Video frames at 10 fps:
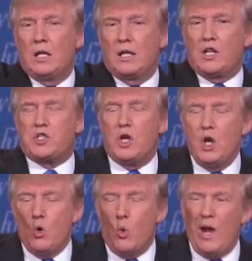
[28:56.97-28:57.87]
Lester,
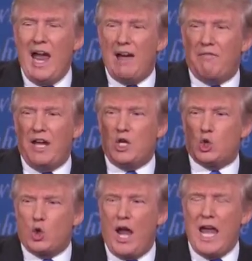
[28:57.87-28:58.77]
we have a
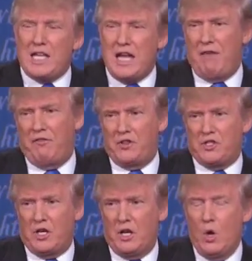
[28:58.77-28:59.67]
trade
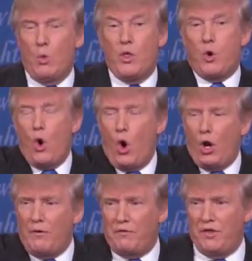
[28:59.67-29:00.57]
deficit with
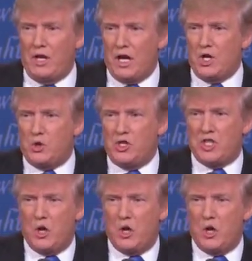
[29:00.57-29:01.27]
all of the countries